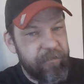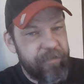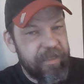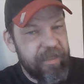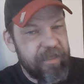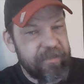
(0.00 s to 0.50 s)

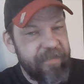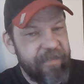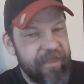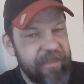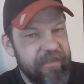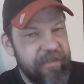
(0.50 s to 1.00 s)
because I
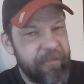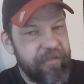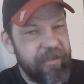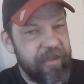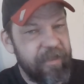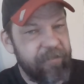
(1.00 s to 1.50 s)
think it's
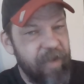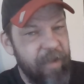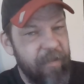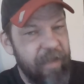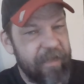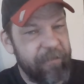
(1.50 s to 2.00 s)
something that
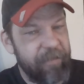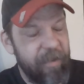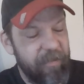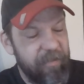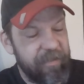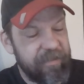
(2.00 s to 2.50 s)
I can
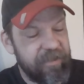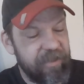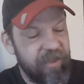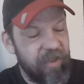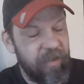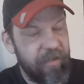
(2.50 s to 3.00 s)
probably
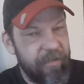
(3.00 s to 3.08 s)
still